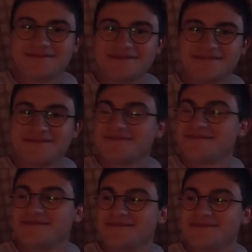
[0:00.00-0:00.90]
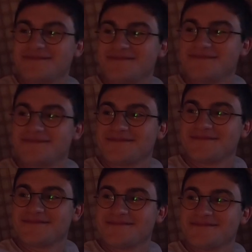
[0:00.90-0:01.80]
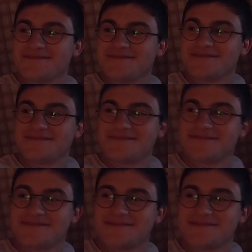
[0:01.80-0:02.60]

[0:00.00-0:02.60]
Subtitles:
A fan of crime